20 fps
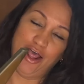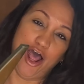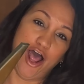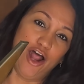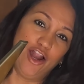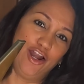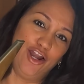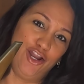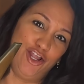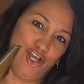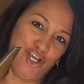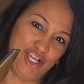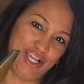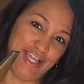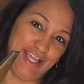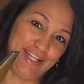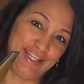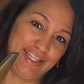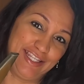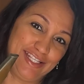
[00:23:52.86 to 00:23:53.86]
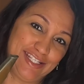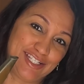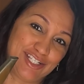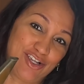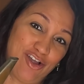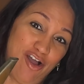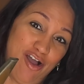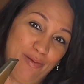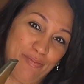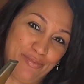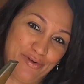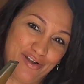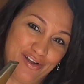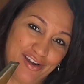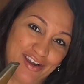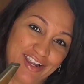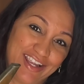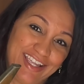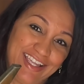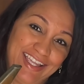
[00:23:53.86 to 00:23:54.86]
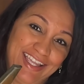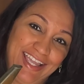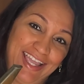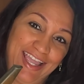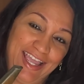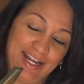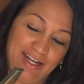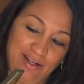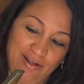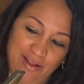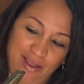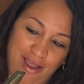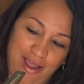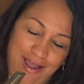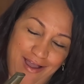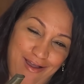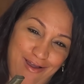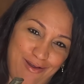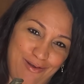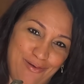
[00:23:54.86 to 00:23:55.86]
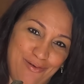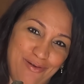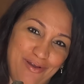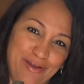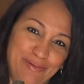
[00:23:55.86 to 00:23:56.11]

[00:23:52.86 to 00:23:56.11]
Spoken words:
Look at this copper kettle, how